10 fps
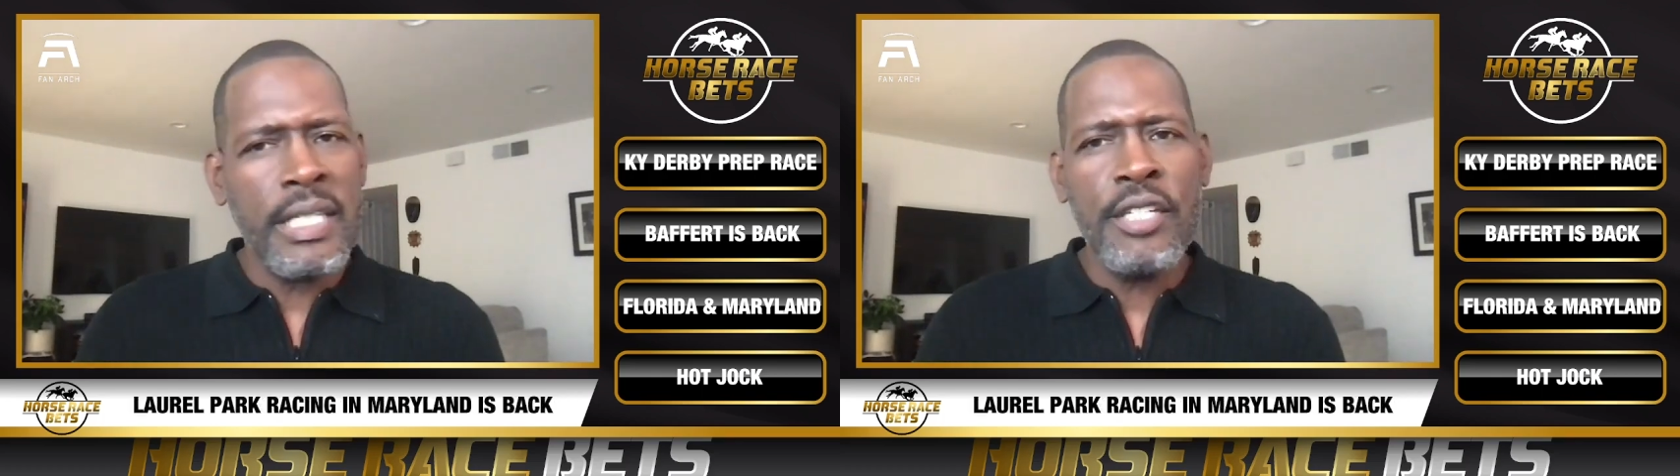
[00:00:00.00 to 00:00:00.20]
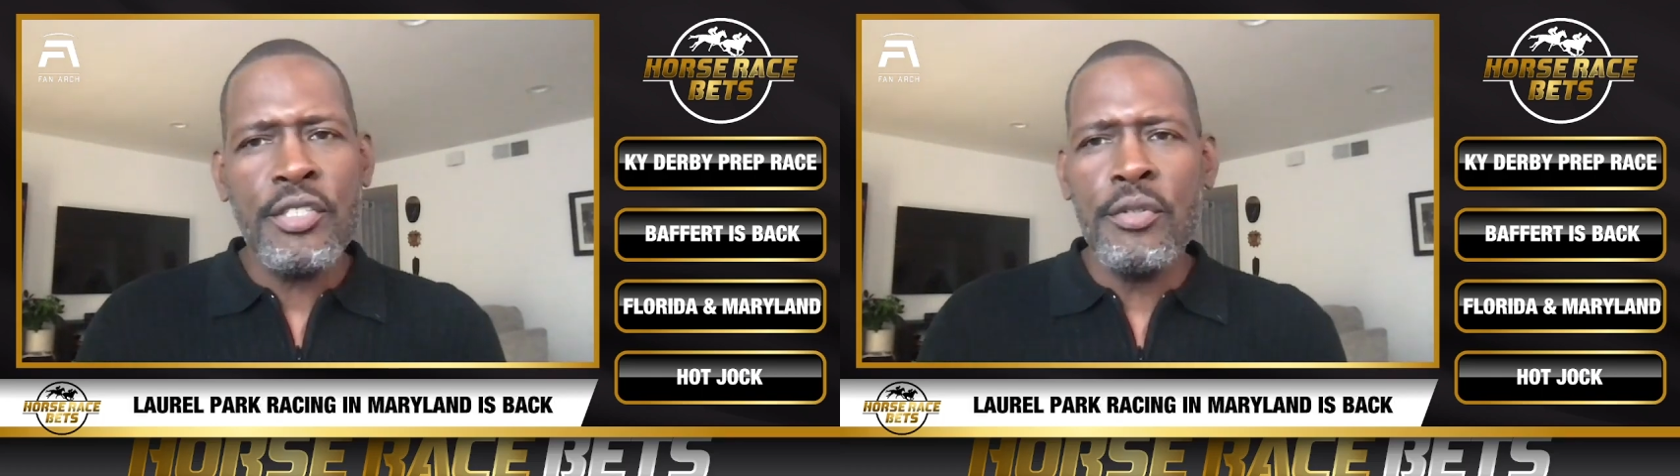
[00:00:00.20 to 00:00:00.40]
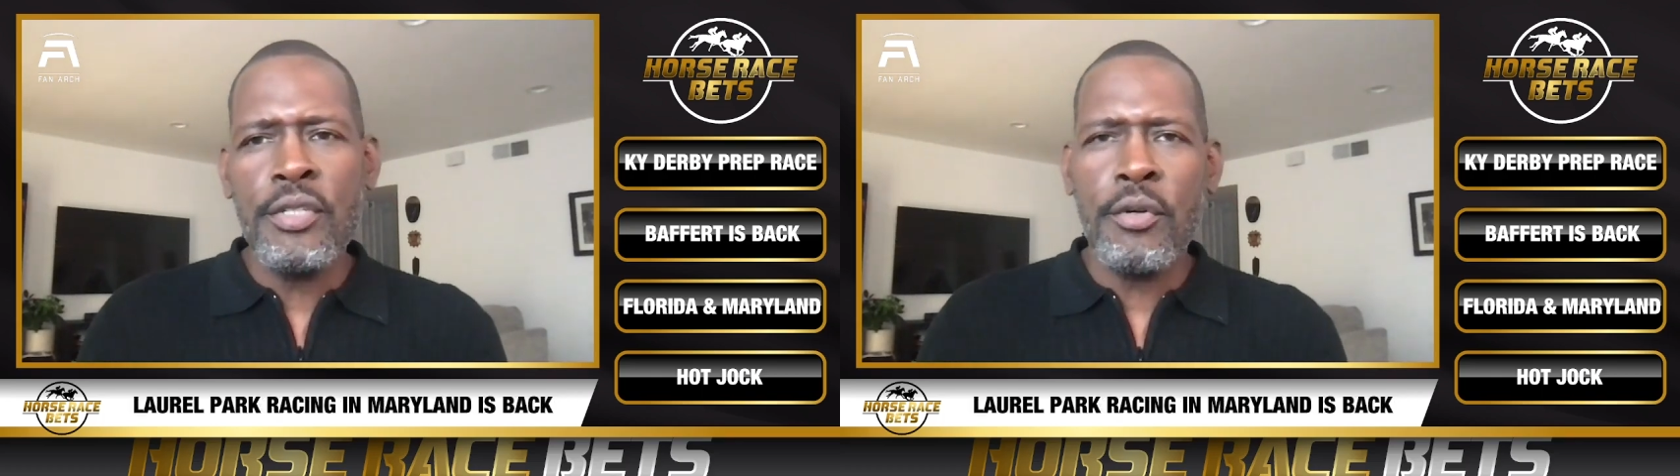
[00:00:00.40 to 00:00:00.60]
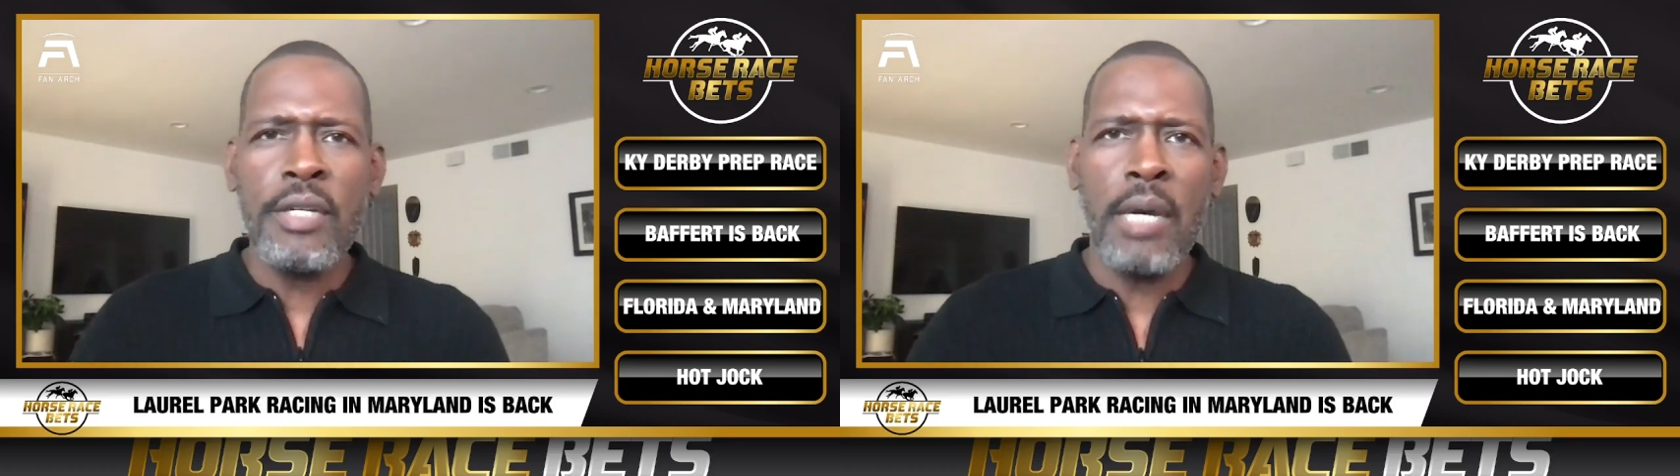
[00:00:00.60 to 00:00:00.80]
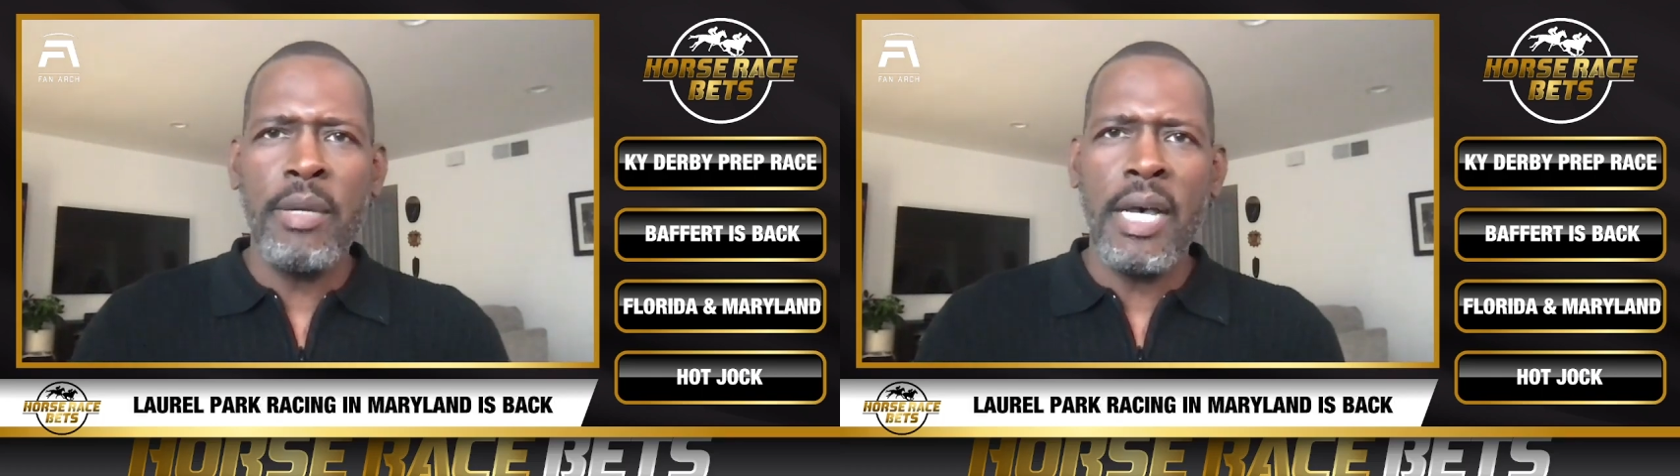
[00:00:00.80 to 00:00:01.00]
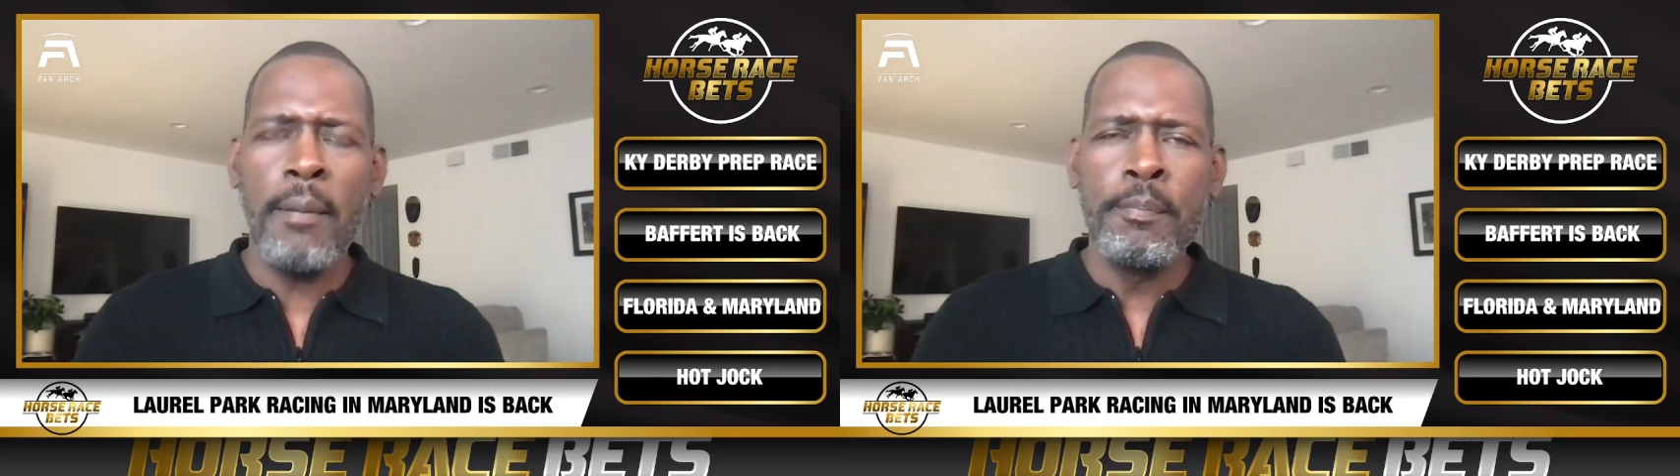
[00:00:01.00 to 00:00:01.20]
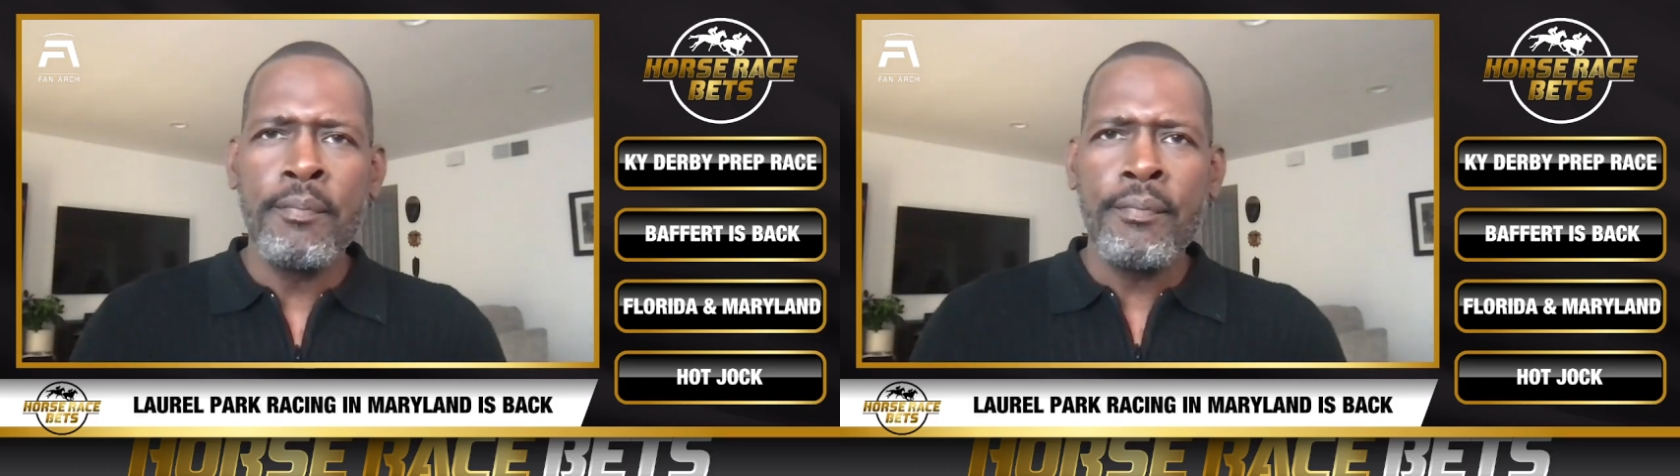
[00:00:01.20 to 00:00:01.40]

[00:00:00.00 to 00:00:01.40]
issues that are coming up